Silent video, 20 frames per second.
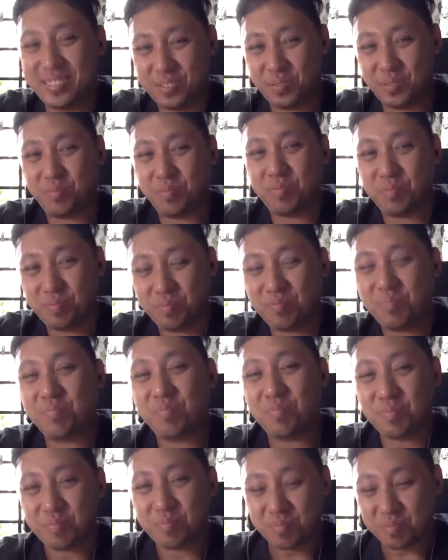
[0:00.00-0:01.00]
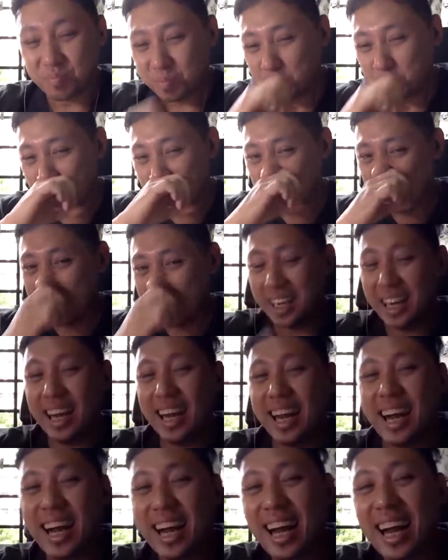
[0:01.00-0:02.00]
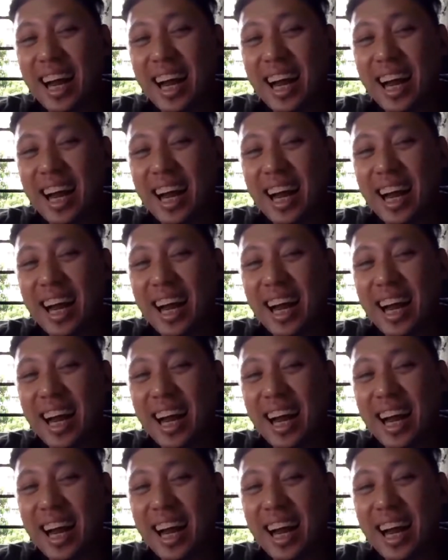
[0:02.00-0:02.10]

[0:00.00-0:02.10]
Here's 1 million. I'll be like, gone.